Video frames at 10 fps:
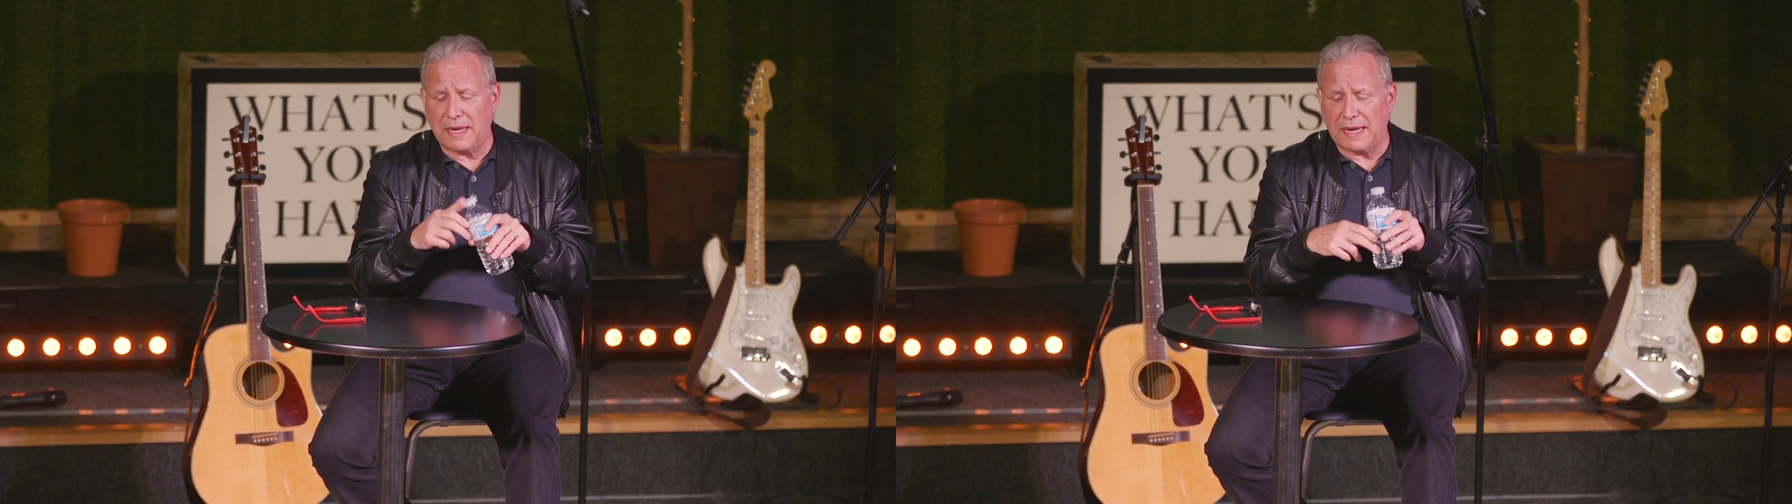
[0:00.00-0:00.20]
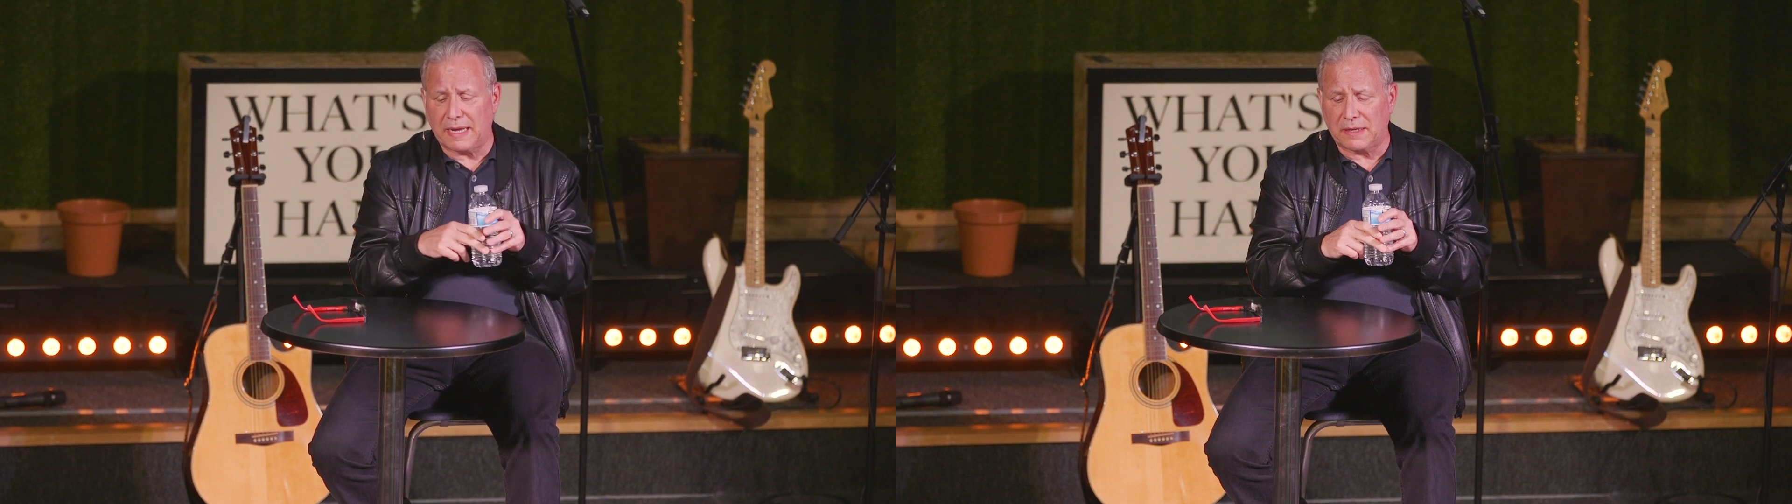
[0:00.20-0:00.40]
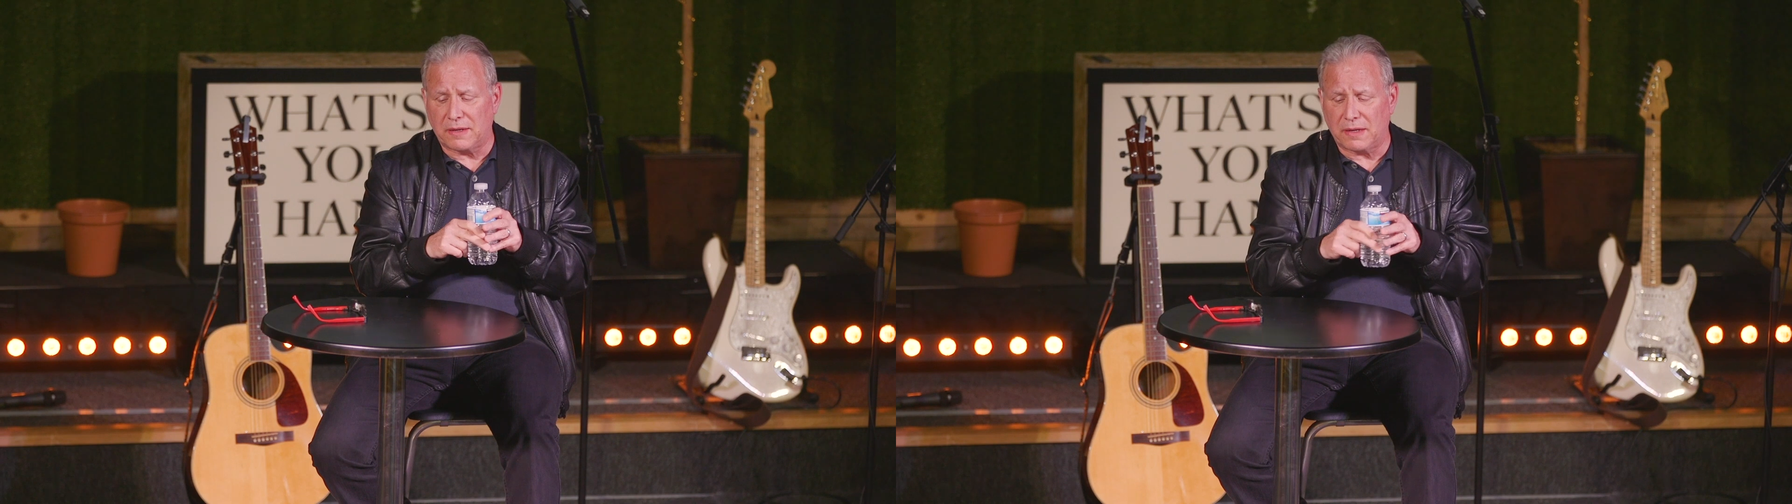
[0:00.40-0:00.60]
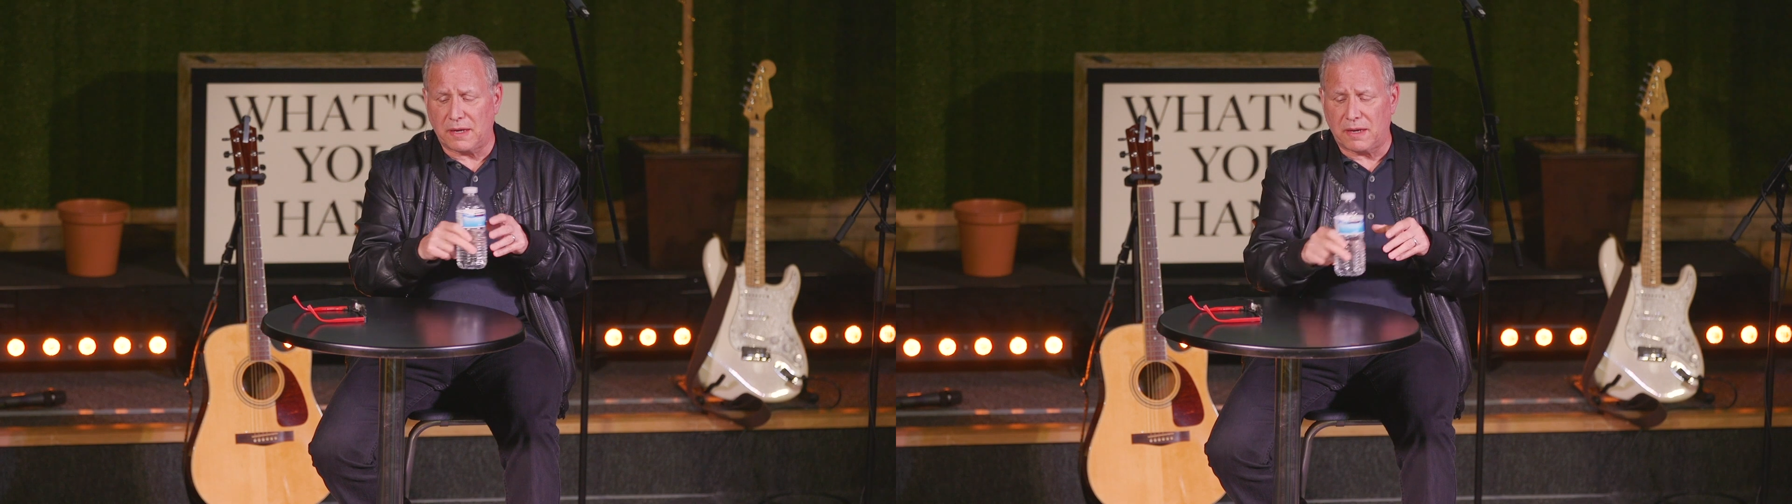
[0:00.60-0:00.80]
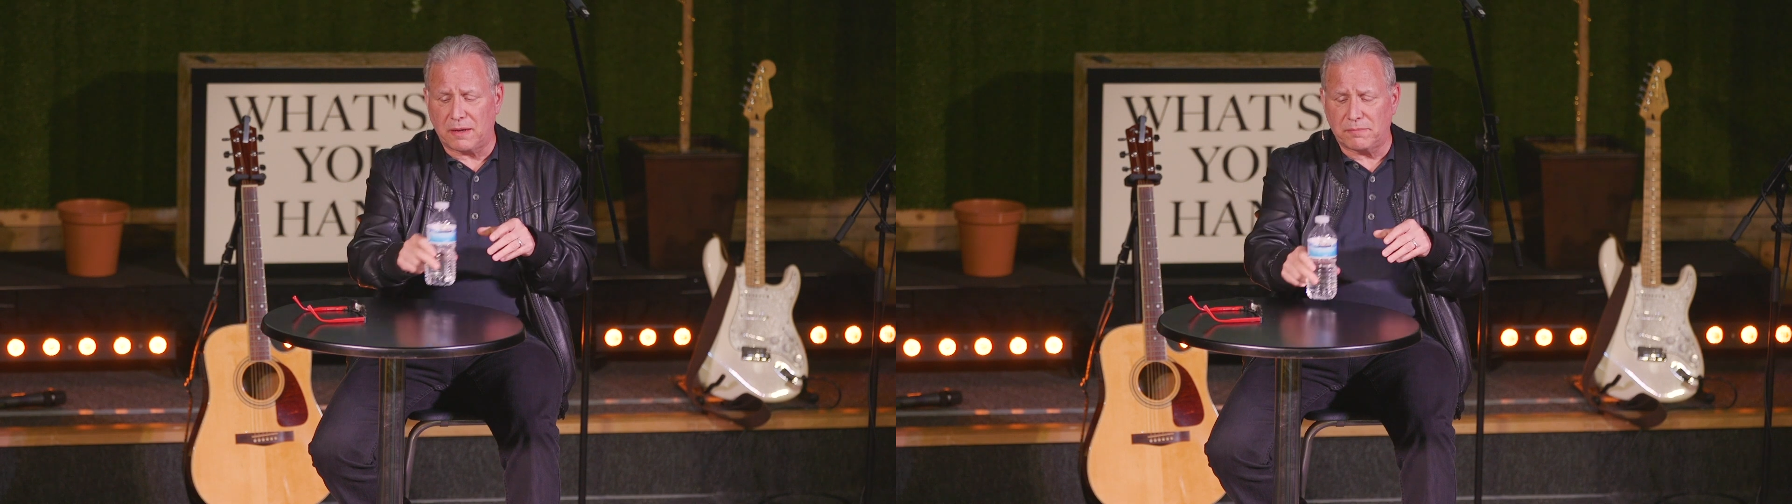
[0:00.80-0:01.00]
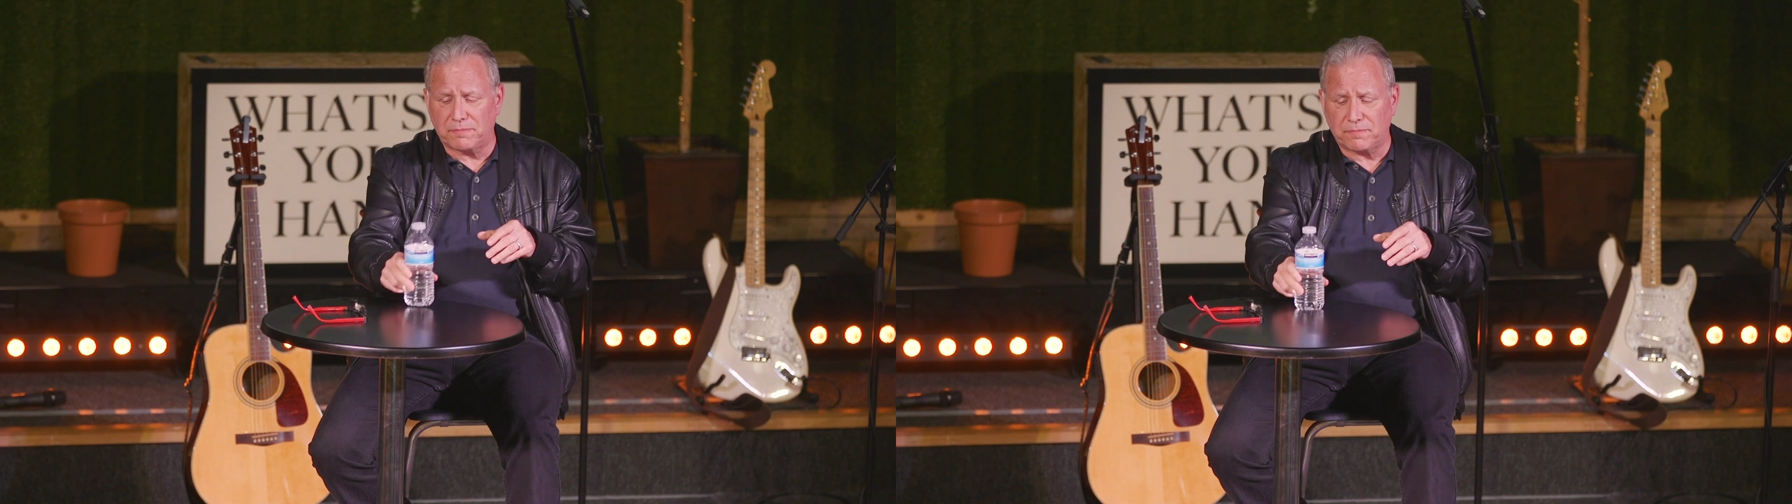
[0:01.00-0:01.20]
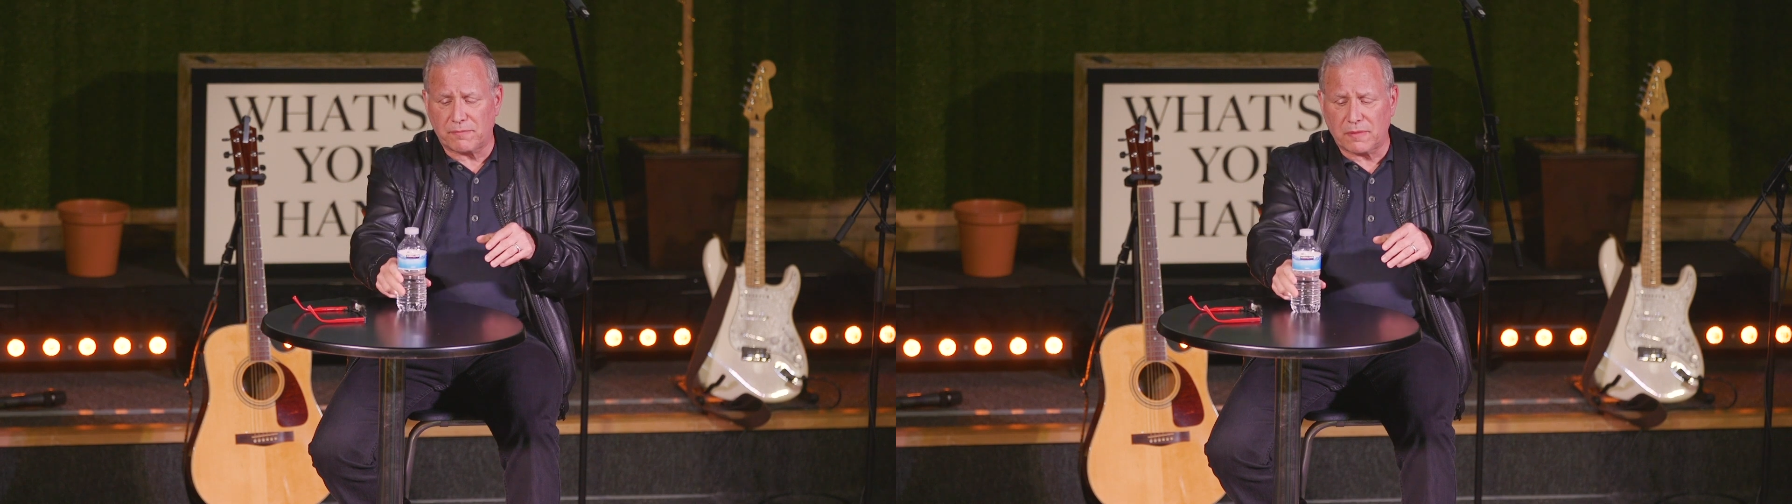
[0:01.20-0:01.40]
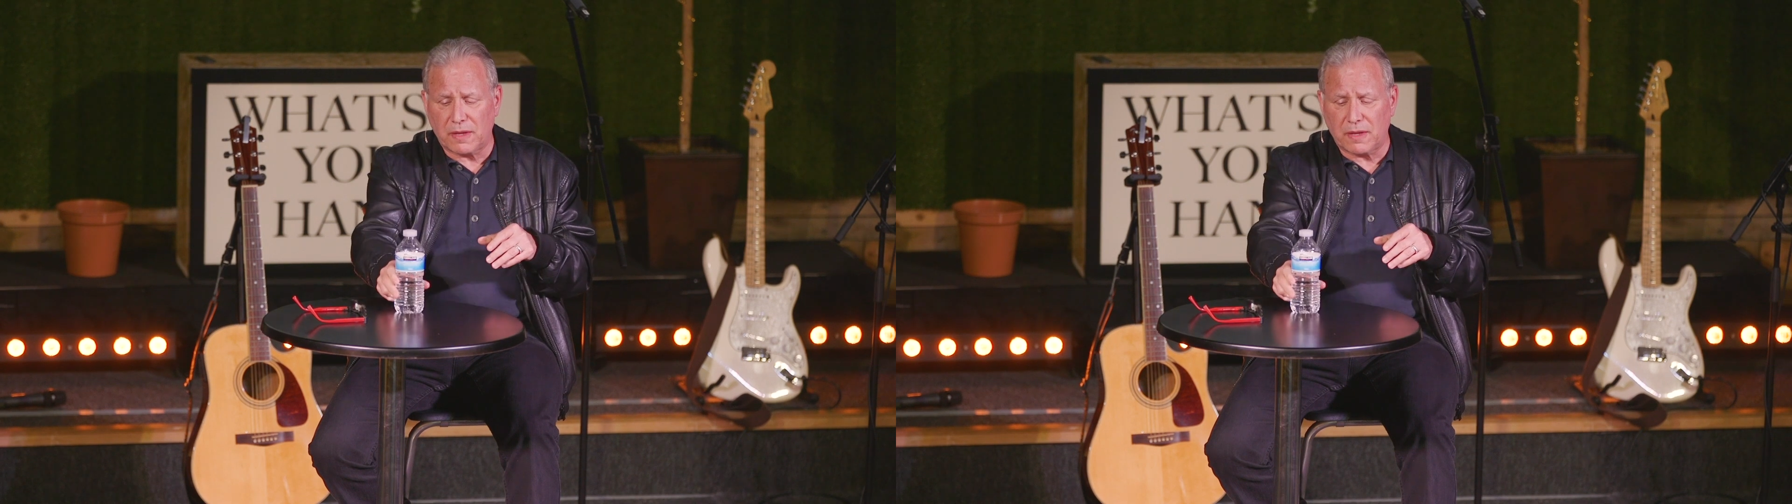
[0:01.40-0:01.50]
and